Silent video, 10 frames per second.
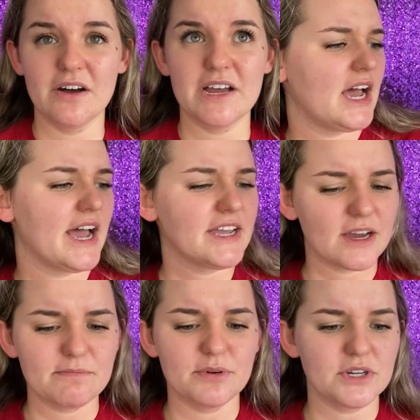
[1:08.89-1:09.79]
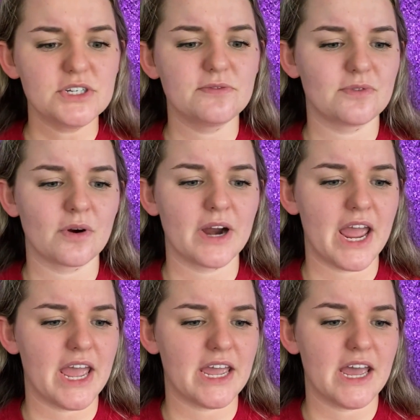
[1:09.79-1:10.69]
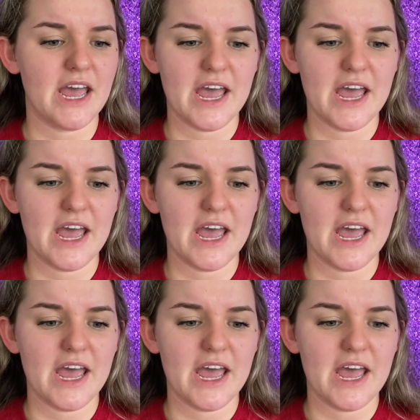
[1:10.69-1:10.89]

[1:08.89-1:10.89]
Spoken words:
and I got booked for a